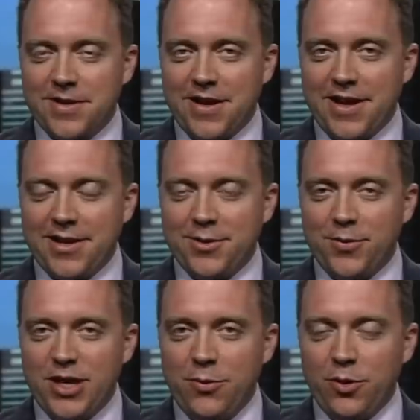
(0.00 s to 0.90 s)
Uh, I
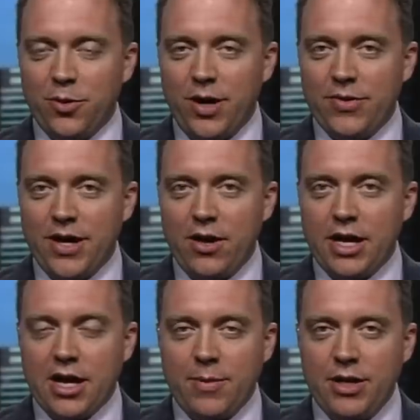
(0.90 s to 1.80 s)
don't think we're quite there
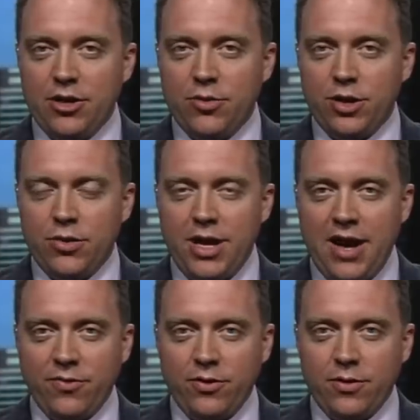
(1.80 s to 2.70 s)
yet. I mean, you, would
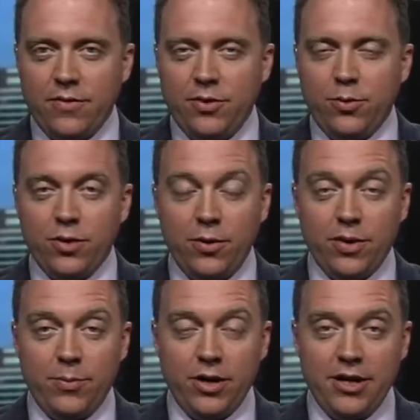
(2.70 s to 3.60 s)
have to, if you really
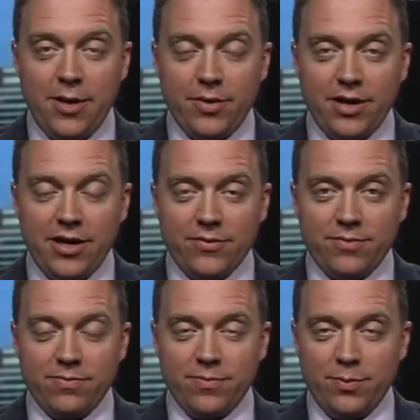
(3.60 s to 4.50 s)
want to put a Yemen kind
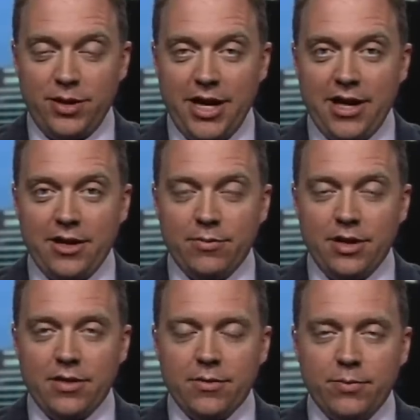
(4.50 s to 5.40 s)
of plan in,
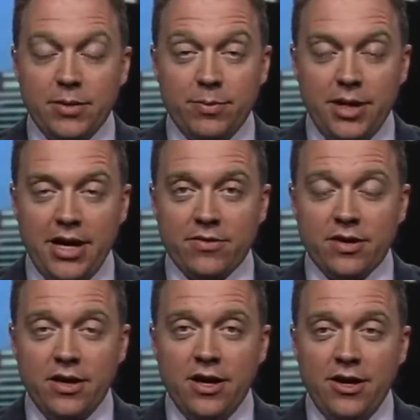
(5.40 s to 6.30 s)
in, in,
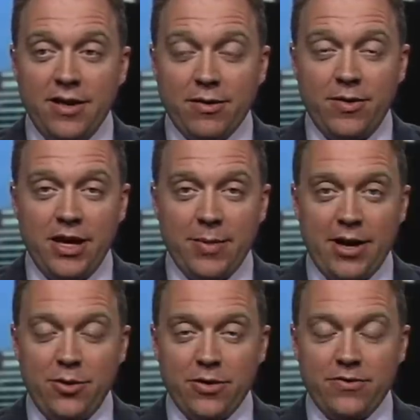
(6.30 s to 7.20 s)
place, you'd have to think
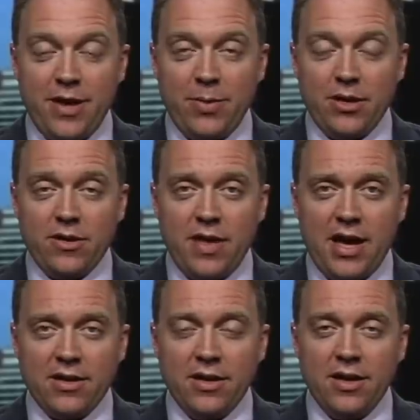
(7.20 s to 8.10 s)
about who could step into
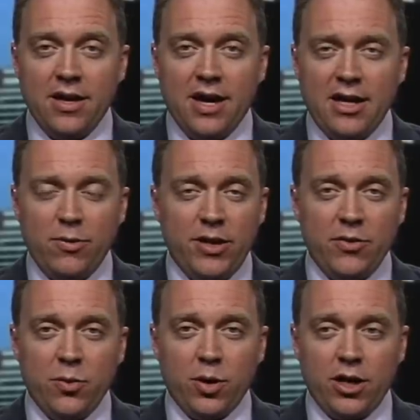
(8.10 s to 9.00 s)
that. I don't think
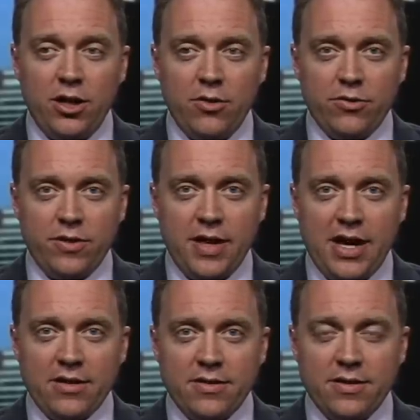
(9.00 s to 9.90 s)
that we're close to
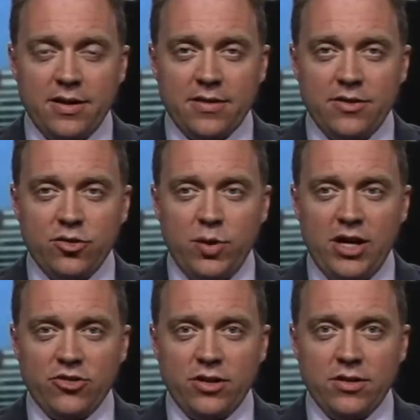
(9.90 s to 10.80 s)
that uh,
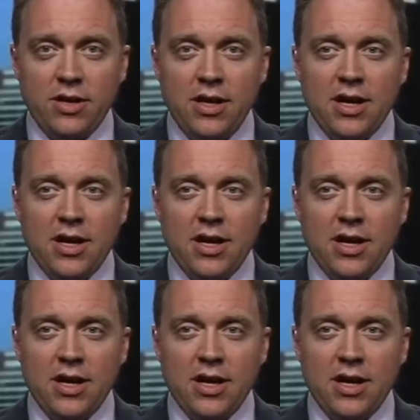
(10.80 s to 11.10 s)
situation.